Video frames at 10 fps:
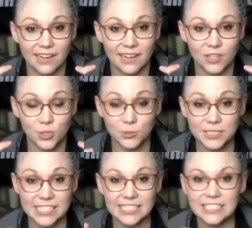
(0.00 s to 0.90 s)

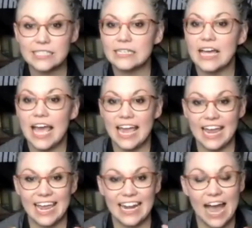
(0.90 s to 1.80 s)
uses
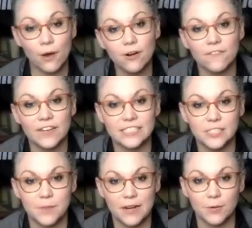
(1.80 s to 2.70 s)
and how it affects us
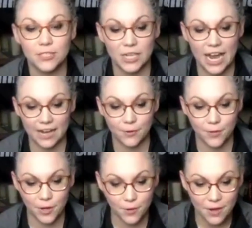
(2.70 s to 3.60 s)
pain-wise, I don't
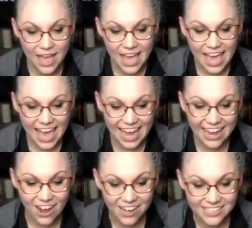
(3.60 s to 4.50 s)
know. Hey,
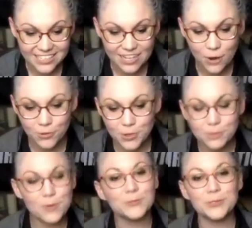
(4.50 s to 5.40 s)
Austin, oh, you're
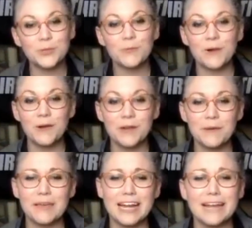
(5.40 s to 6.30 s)
most so welcome,
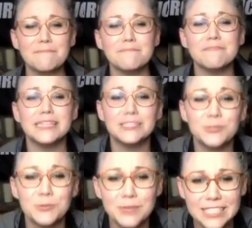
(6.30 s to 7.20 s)
and I miss
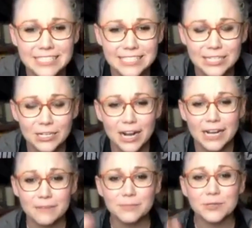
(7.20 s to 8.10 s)
you this year. I
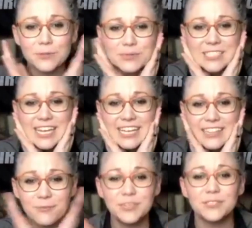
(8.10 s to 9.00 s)
am so sad that
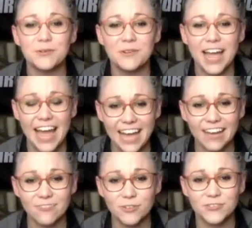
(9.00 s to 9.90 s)
we don't
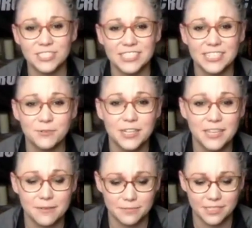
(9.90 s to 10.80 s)
have River City
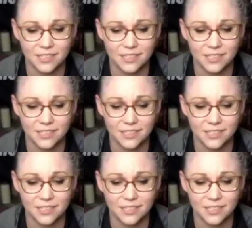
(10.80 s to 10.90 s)
Rhythms.